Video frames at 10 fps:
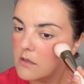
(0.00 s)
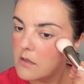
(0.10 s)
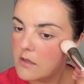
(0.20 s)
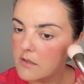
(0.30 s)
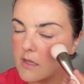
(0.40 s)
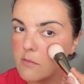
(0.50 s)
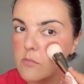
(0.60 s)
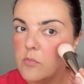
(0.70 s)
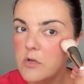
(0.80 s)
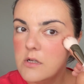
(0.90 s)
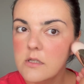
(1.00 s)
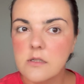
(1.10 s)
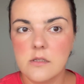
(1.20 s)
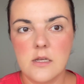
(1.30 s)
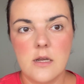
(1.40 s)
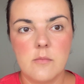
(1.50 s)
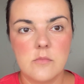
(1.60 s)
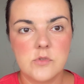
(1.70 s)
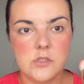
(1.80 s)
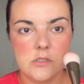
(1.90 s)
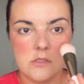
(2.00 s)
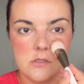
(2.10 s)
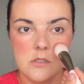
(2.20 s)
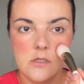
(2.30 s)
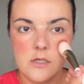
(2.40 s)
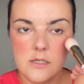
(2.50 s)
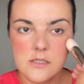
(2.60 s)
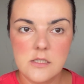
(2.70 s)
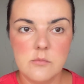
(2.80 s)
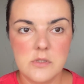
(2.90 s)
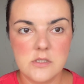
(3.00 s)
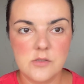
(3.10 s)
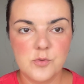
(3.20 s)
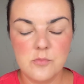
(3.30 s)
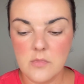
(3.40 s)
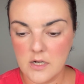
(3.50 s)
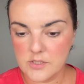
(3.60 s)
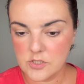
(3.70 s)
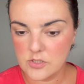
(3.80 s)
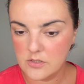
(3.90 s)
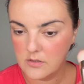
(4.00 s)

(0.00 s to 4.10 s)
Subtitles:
And I'm building them just a little bit too much,